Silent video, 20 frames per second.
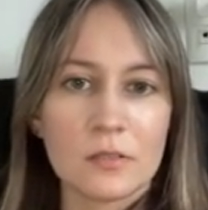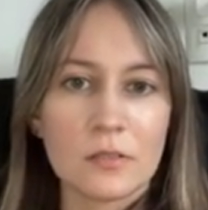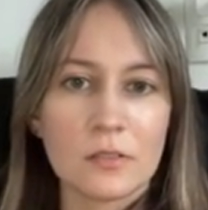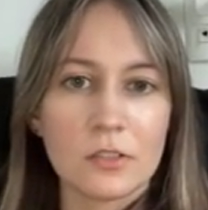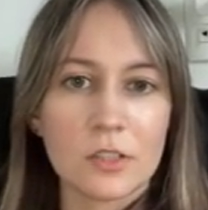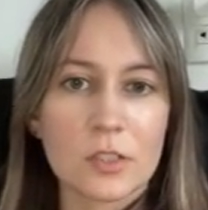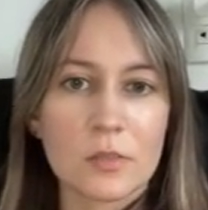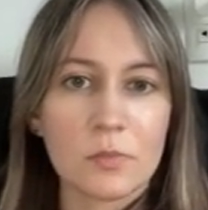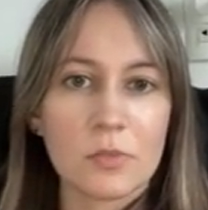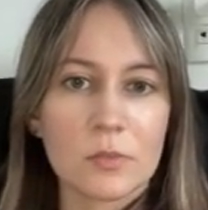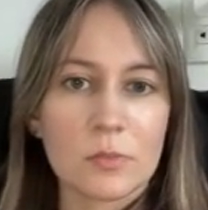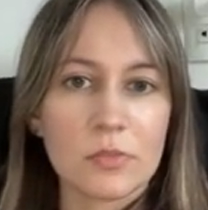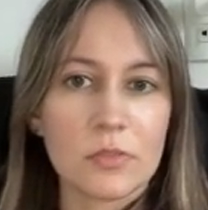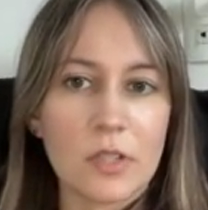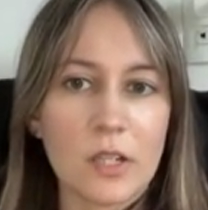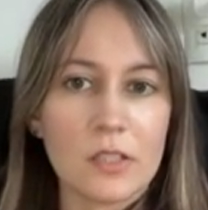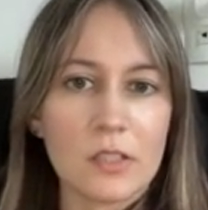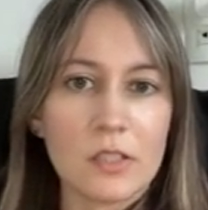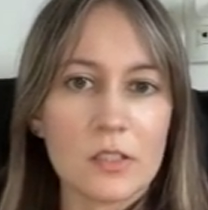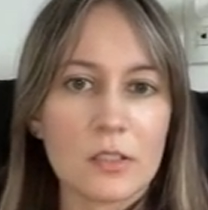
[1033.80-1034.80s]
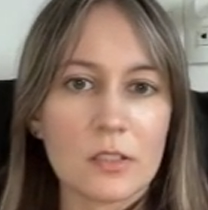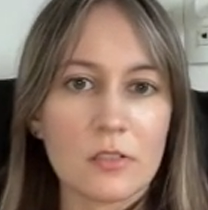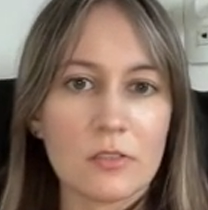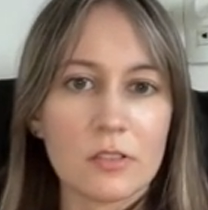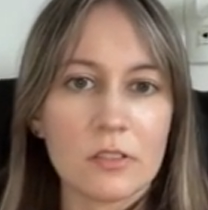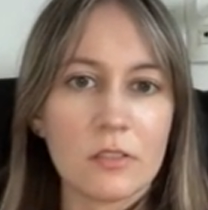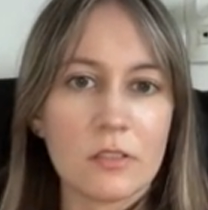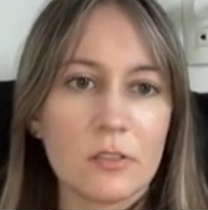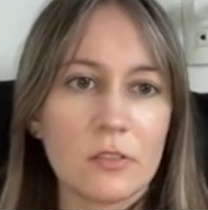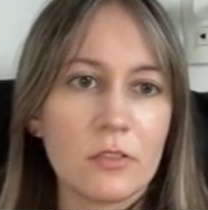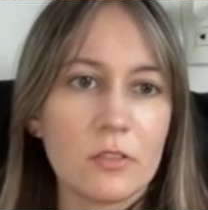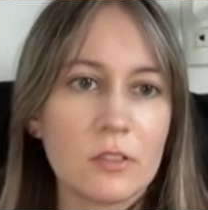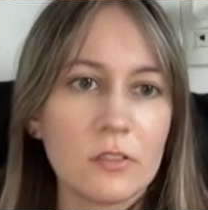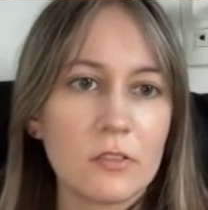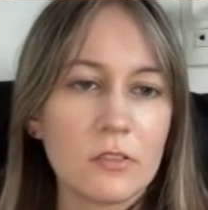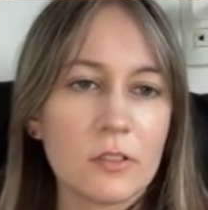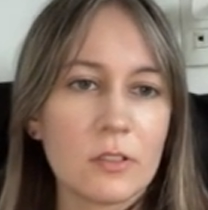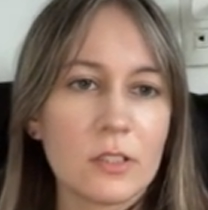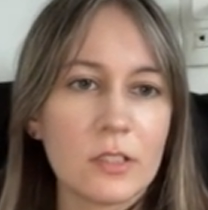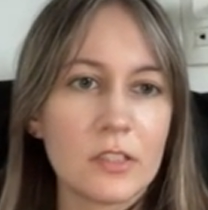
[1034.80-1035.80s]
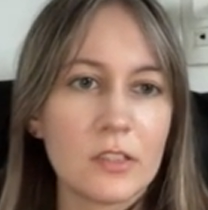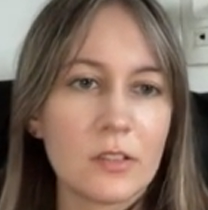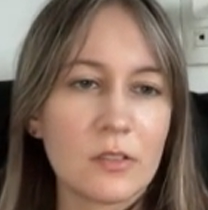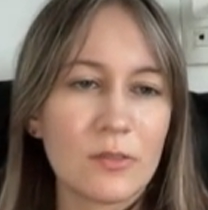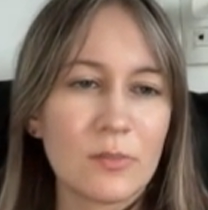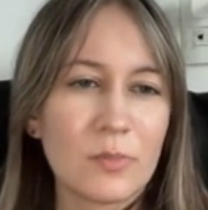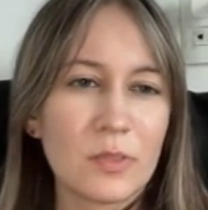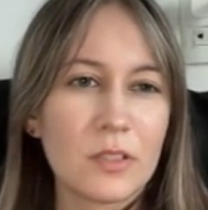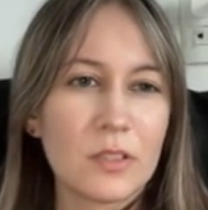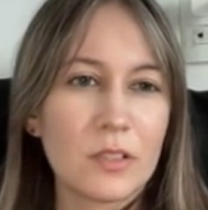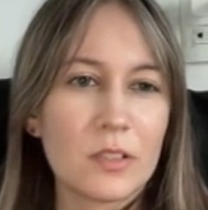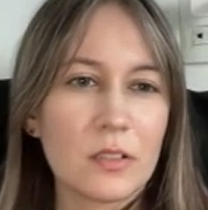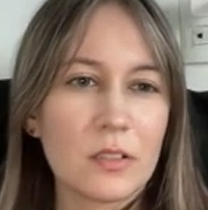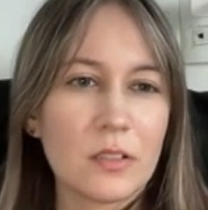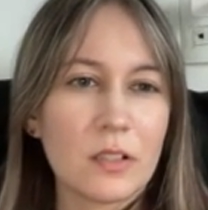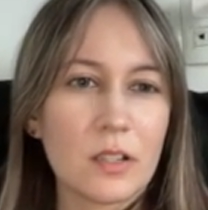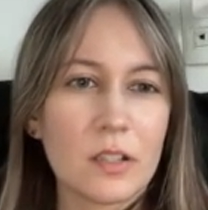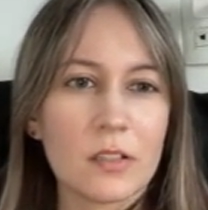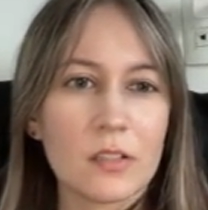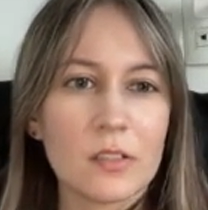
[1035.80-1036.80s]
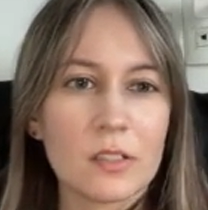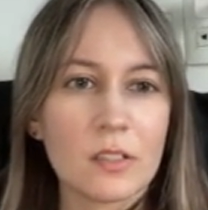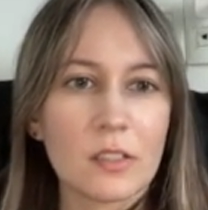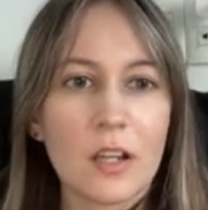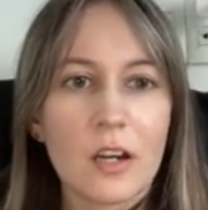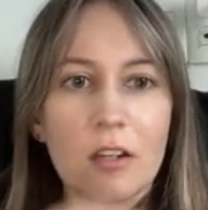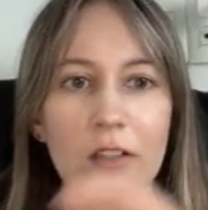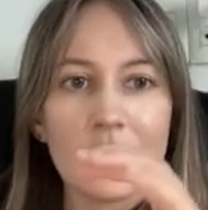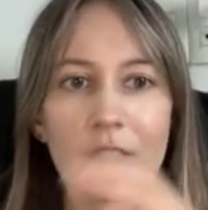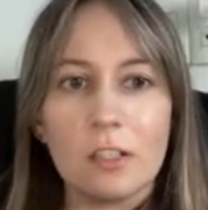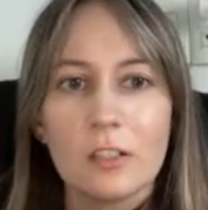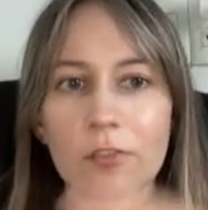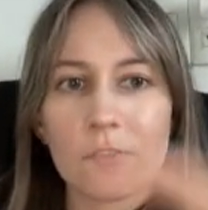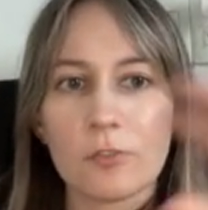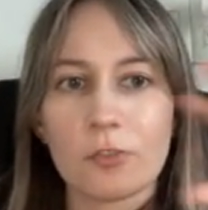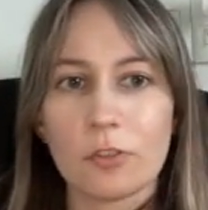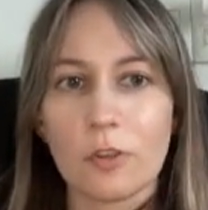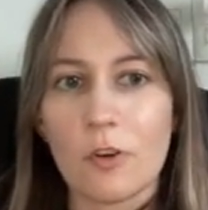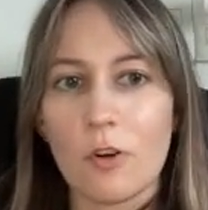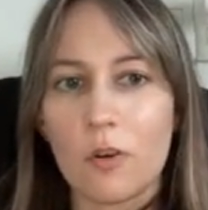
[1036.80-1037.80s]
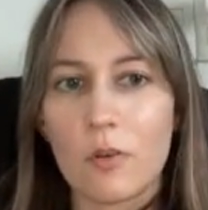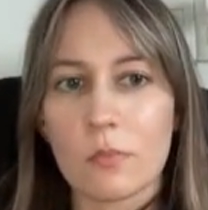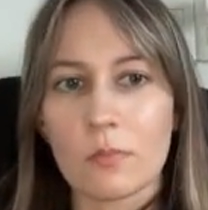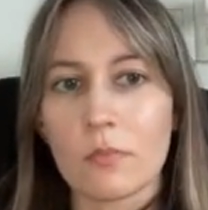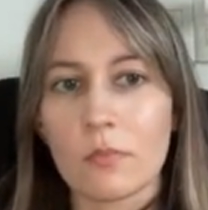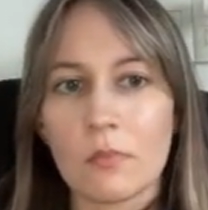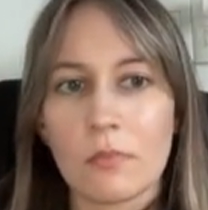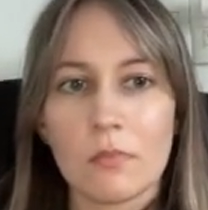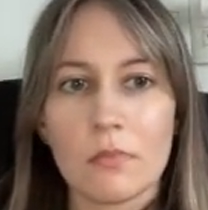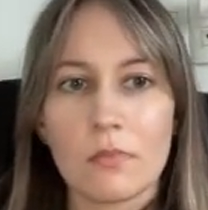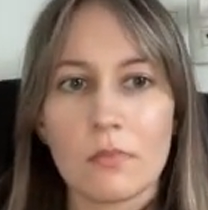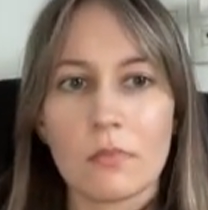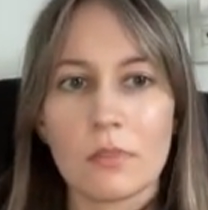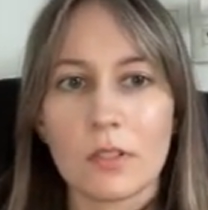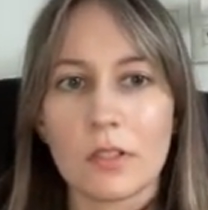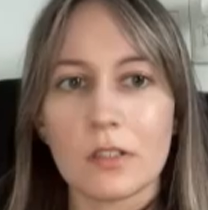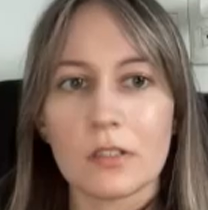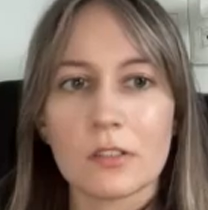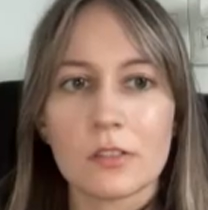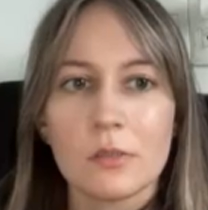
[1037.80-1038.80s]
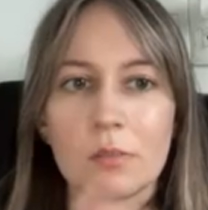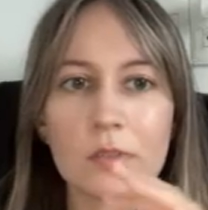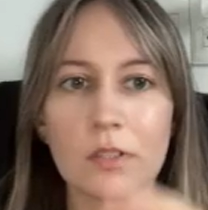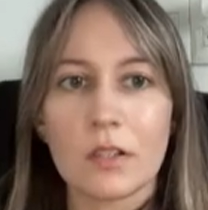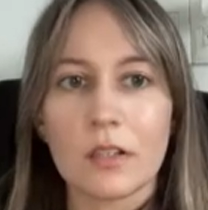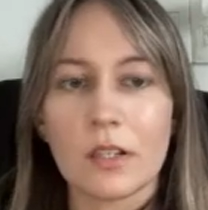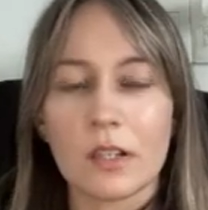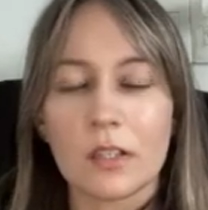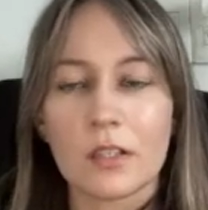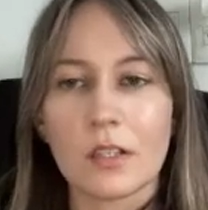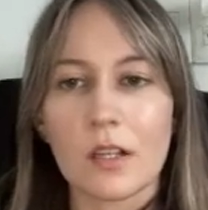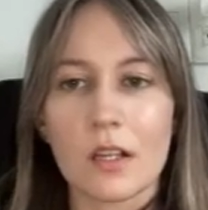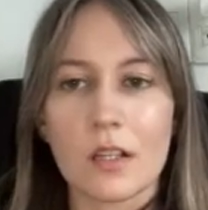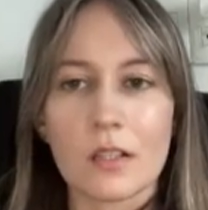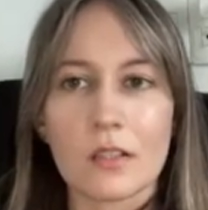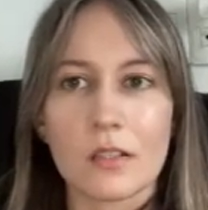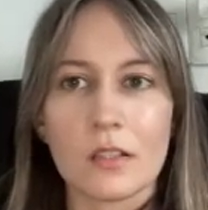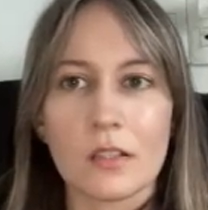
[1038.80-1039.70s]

just put prices out there. It could be like starting from, like something like that.